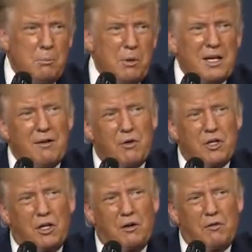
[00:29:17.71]
but never
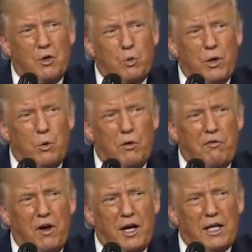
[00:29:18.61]
delivered. We will
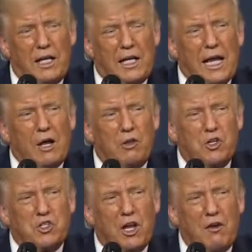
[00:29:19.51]
finally allow
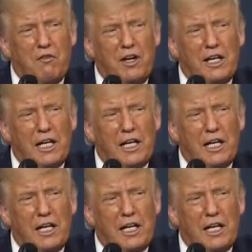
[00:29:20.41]
the safe and